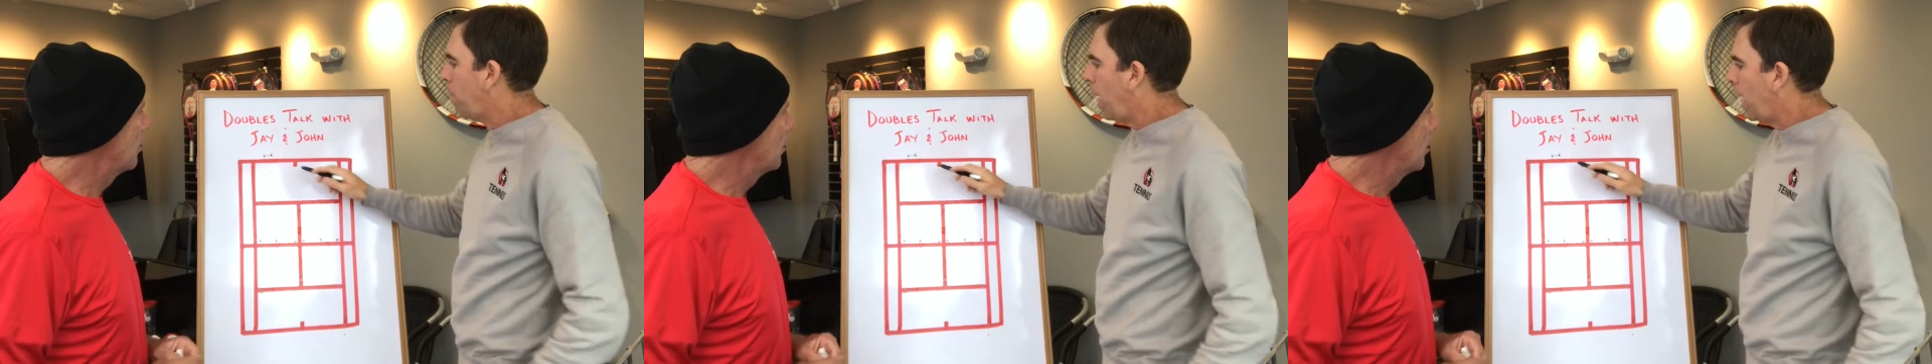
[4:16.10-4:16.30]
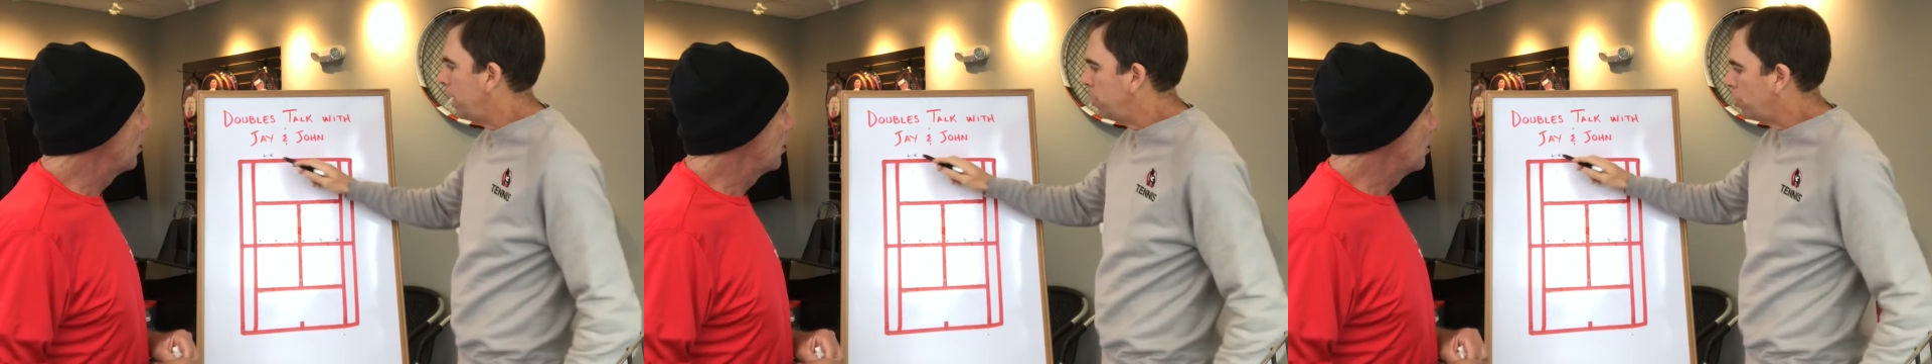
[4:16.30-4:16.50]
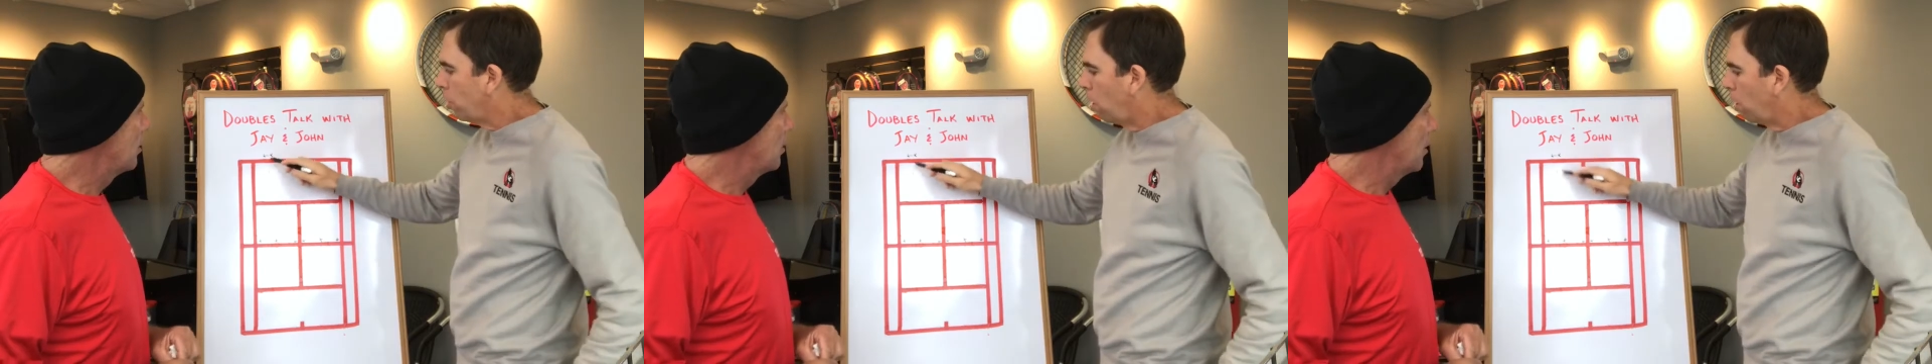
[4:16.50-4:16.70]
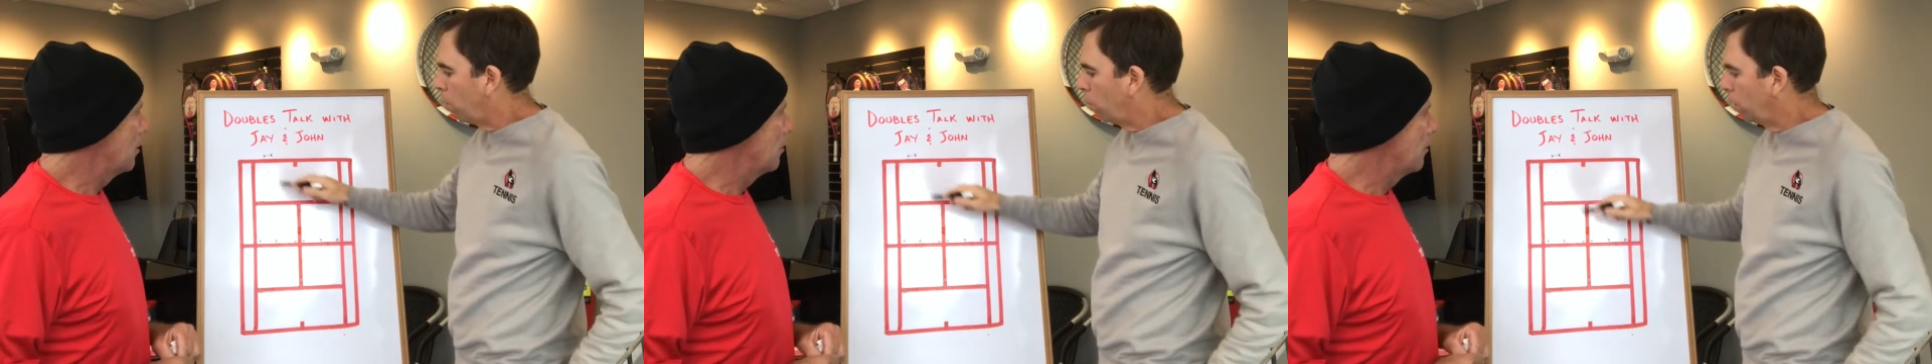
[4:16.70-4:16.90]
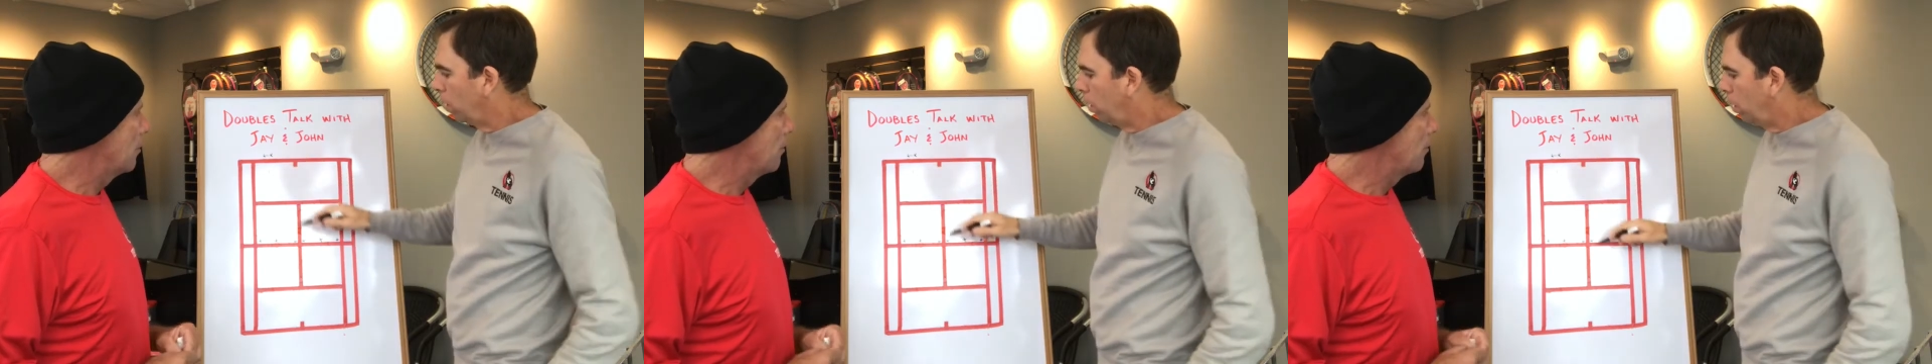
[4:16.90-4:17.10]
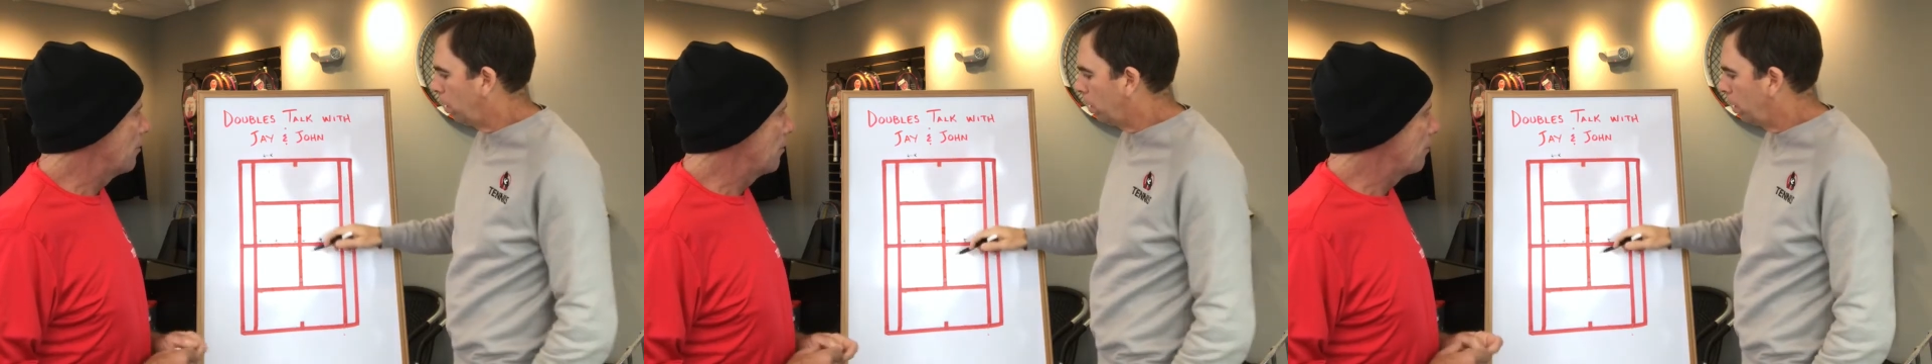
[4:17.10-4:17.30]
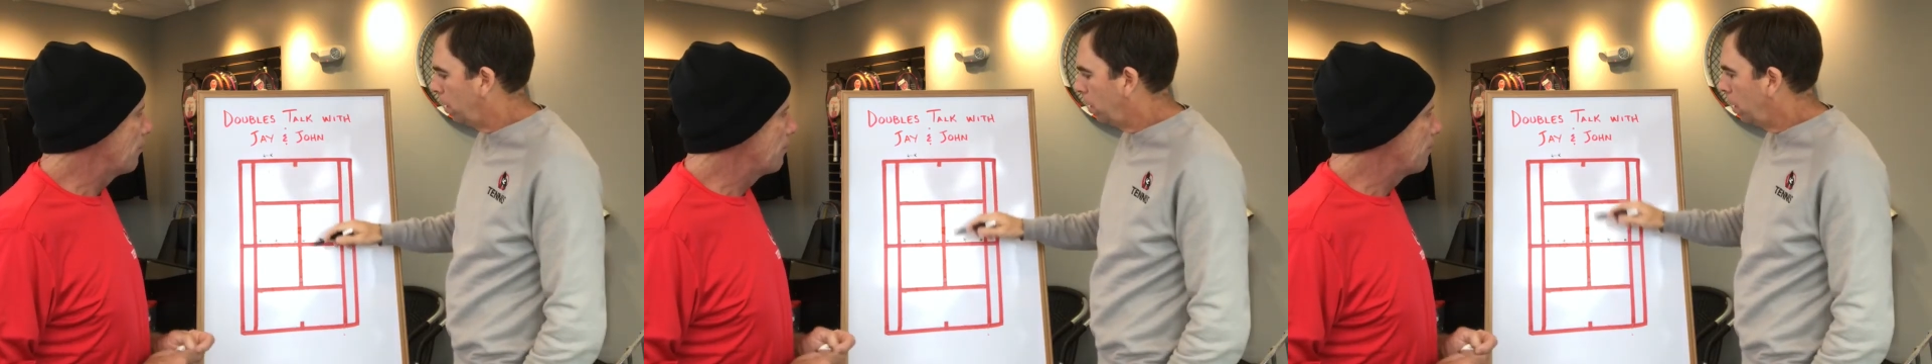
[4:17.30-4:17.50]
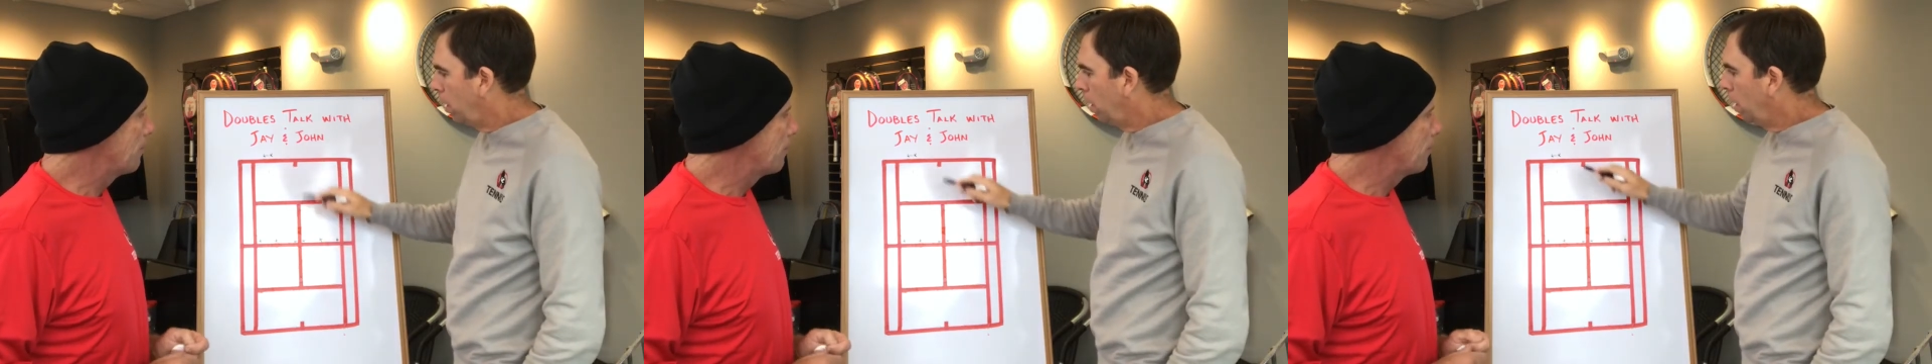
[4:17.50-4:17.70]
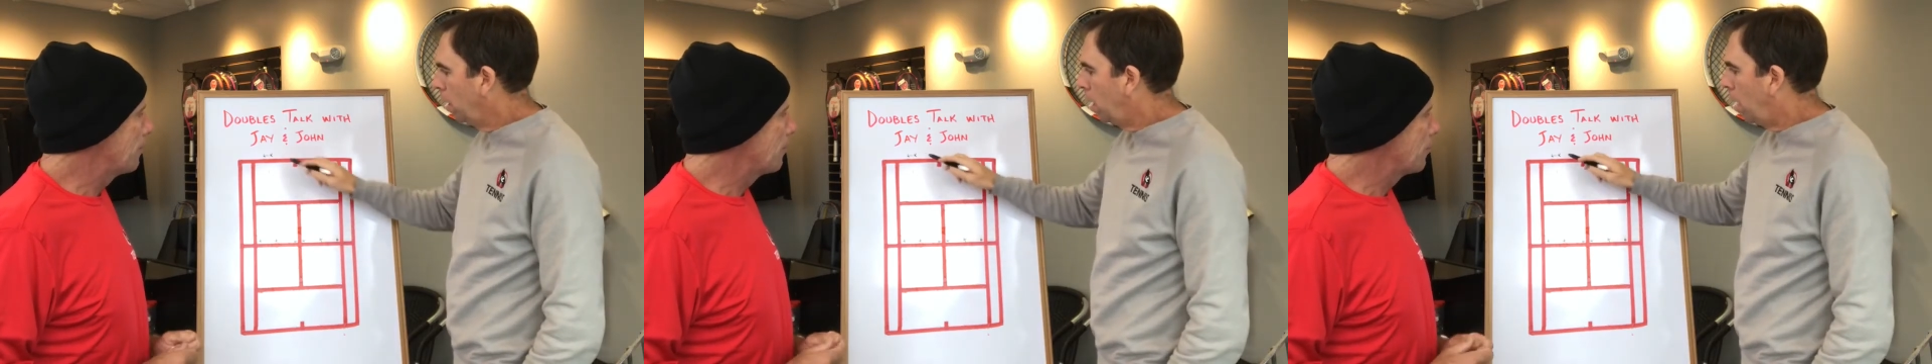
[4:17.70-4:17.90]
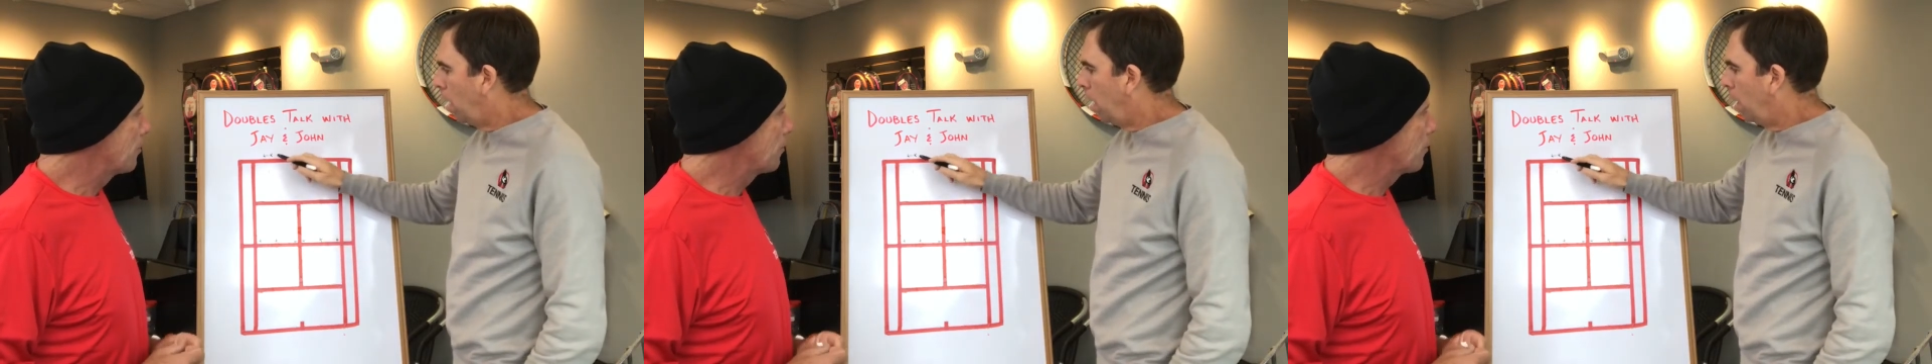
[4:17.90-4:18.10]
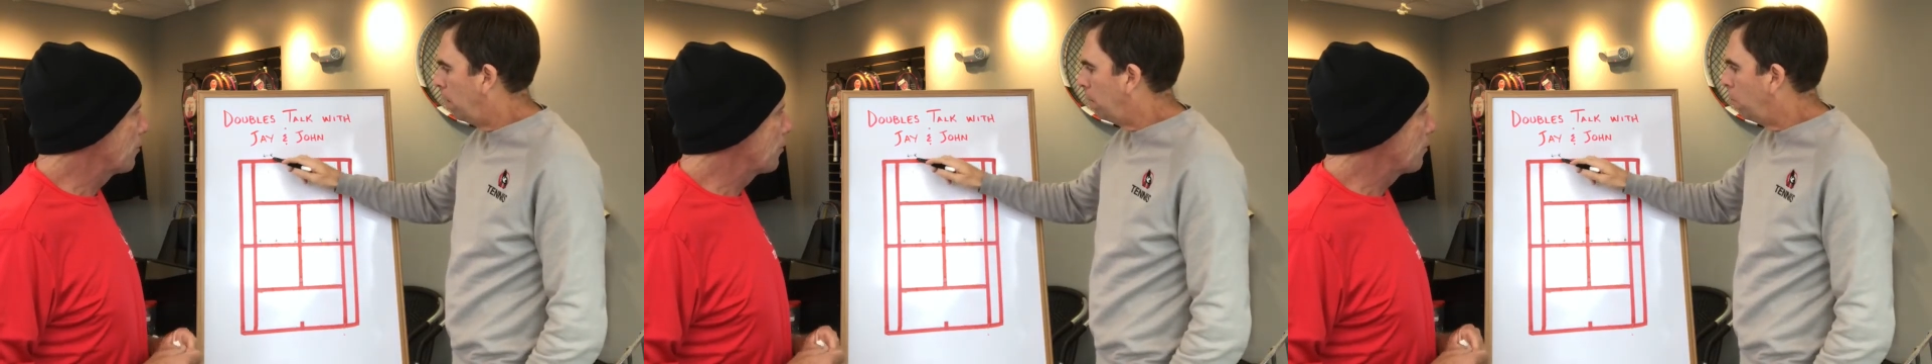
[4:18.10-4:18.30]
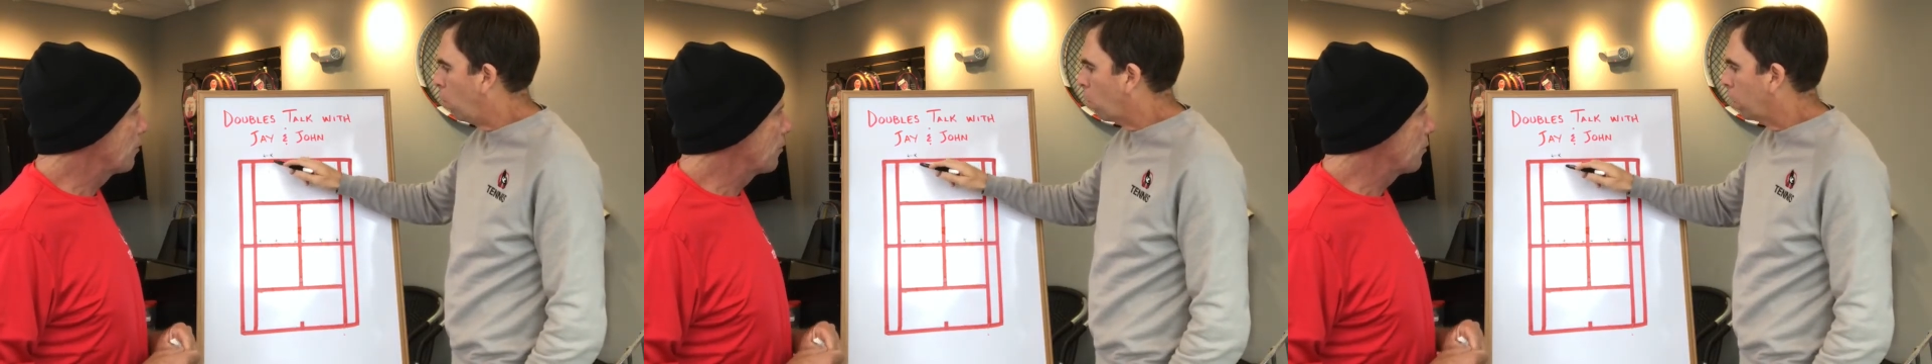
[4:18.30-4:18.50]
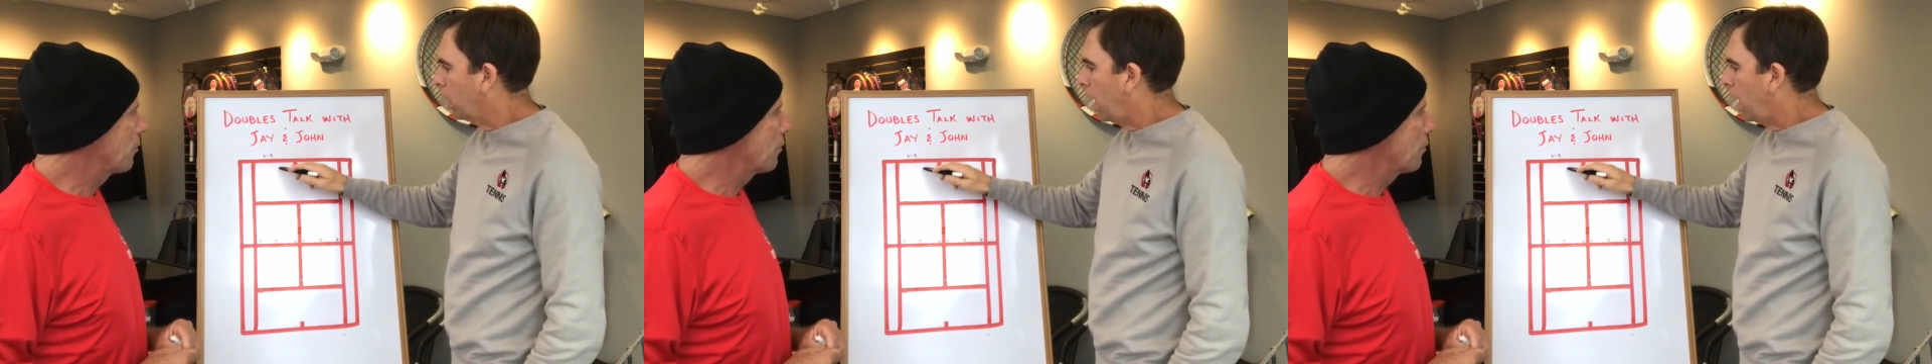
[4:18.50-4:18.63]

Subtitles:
pie chart would look more